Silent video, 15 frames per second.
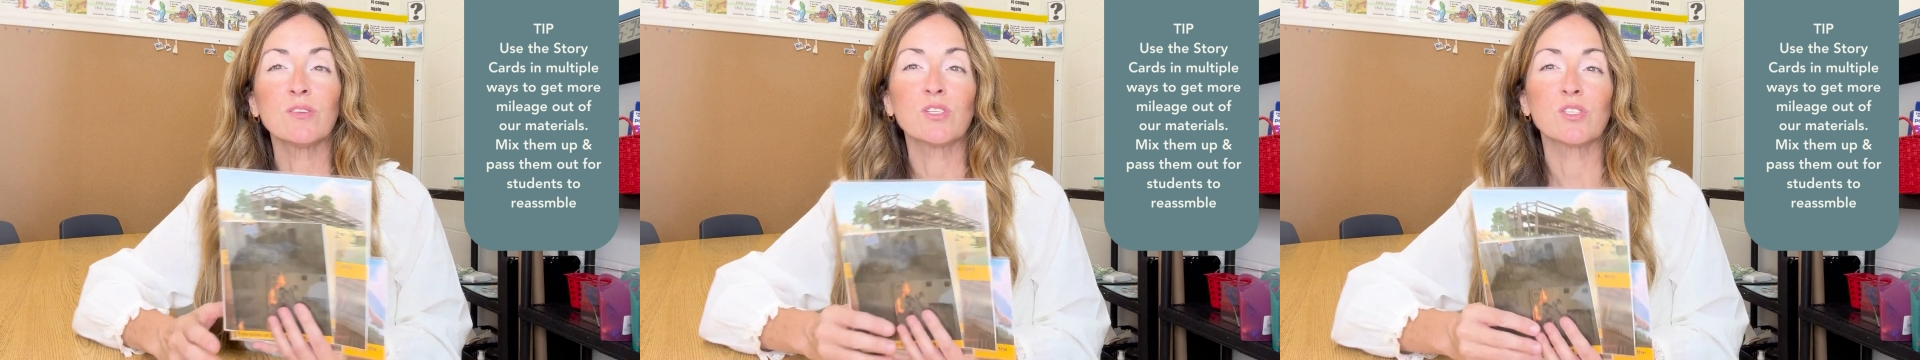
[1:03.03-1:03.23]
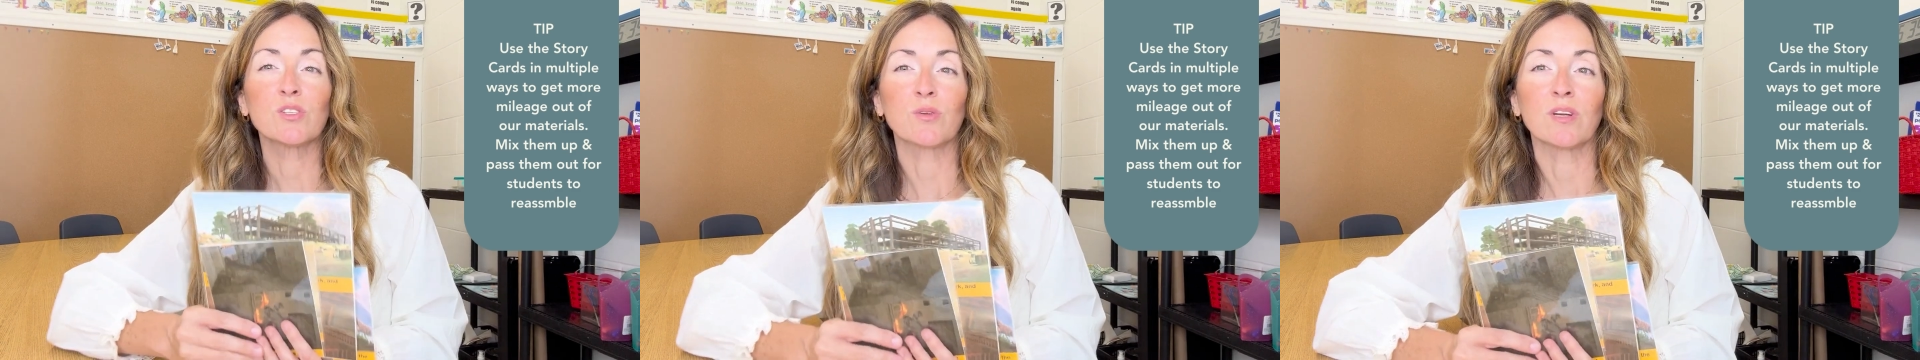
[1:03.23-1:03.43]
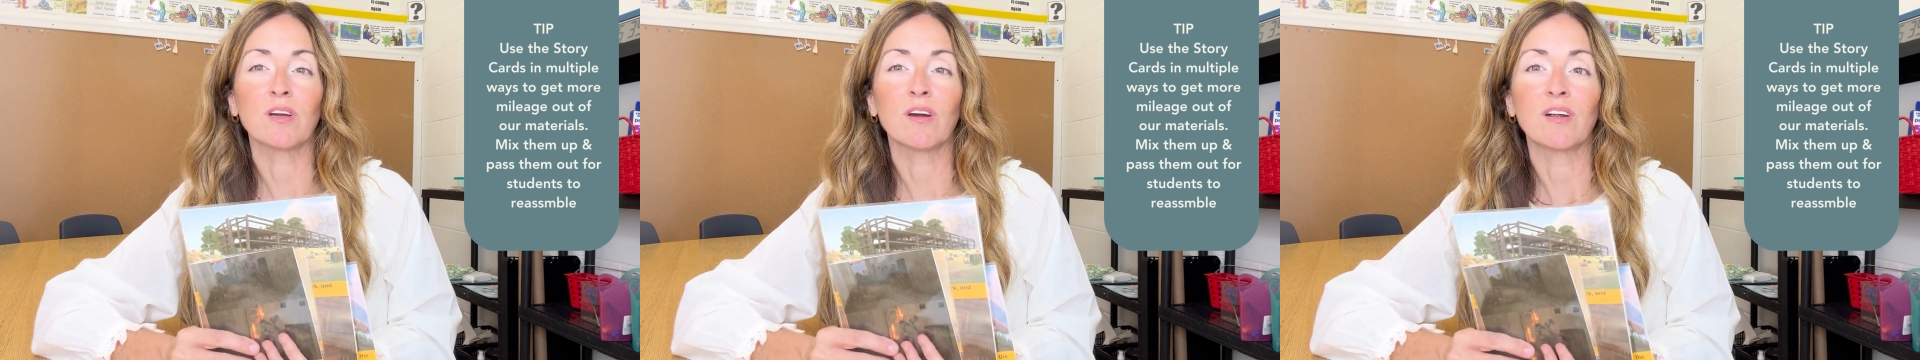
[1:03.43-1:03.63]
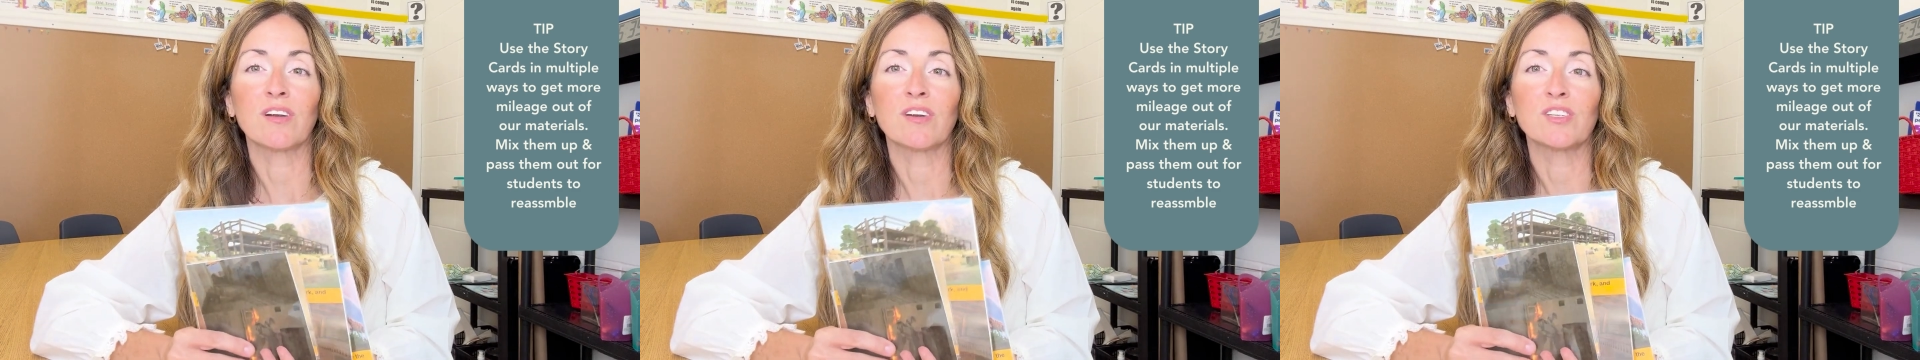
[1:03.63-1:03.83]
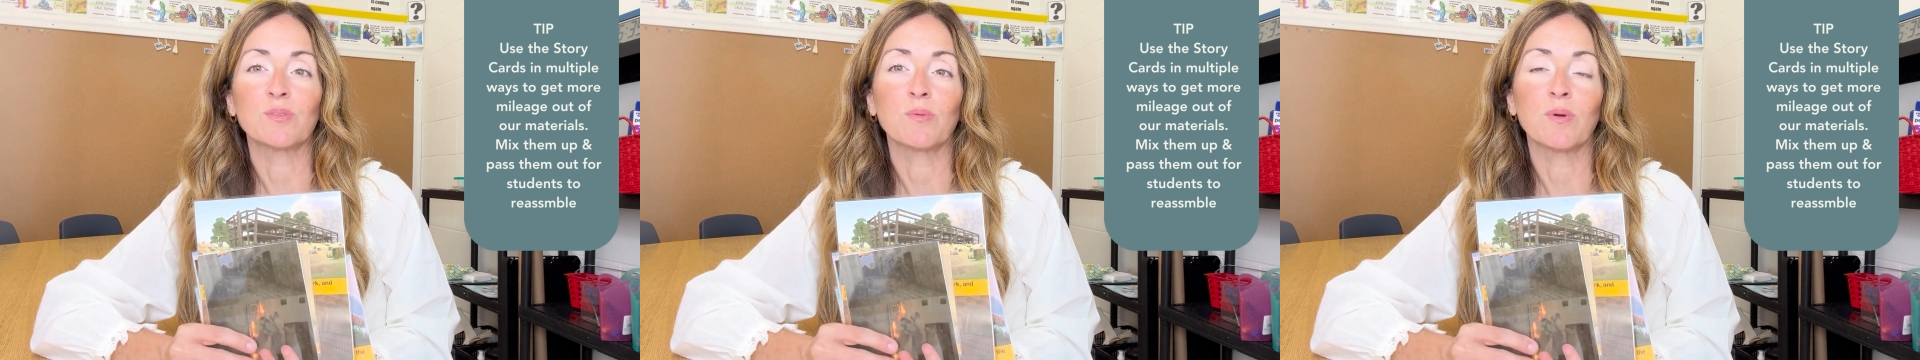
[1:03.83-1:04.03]
the story
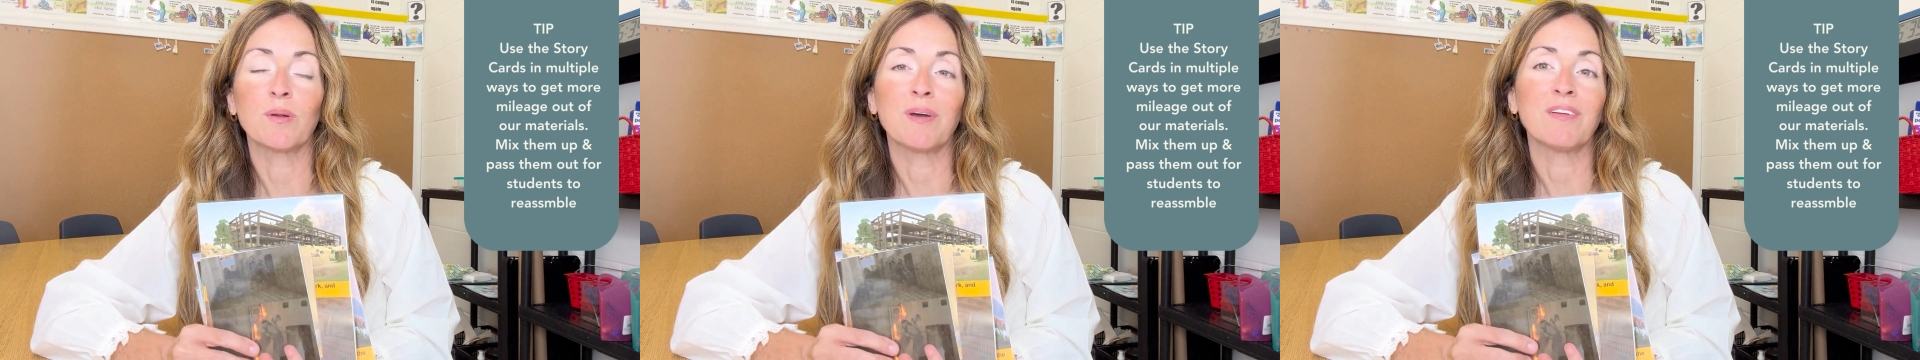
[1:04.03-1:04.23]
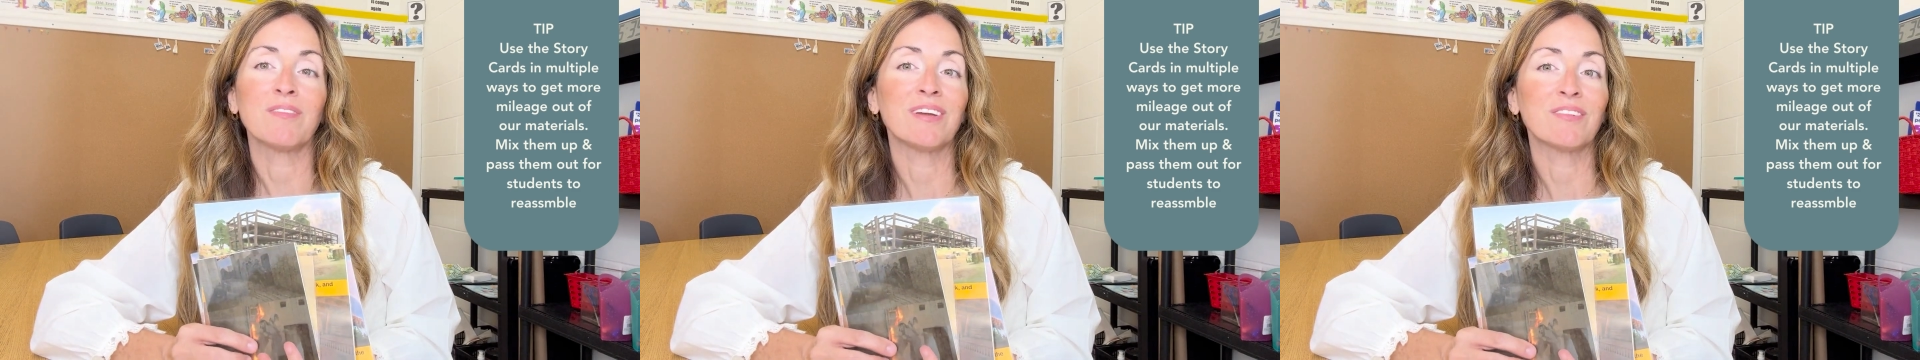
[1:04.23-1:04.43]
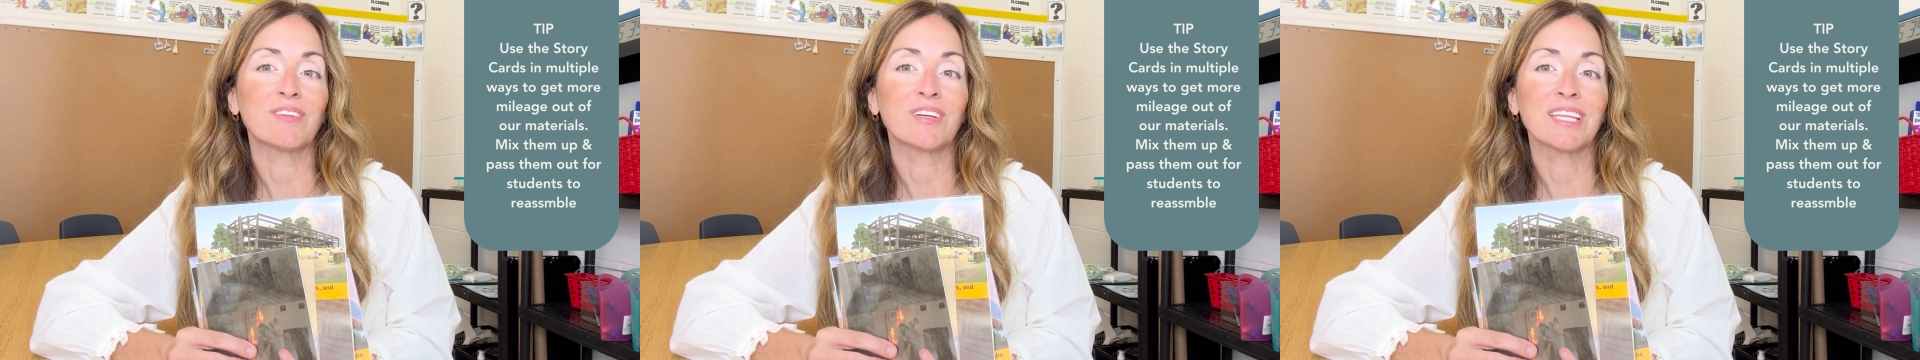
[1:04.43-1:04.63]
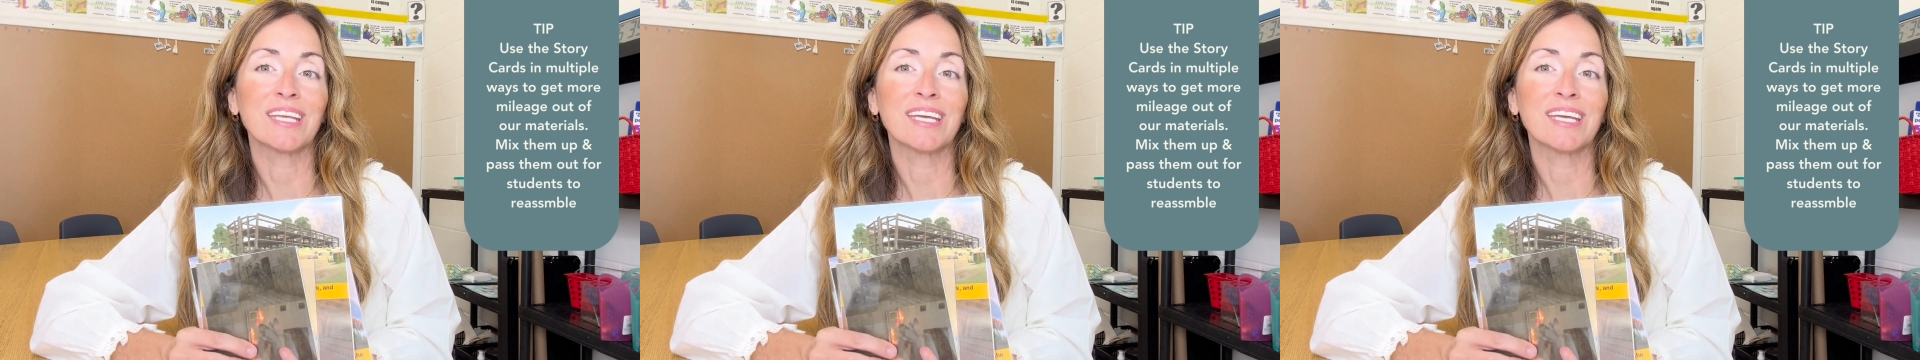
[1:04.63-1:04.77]
cards, one of my favorite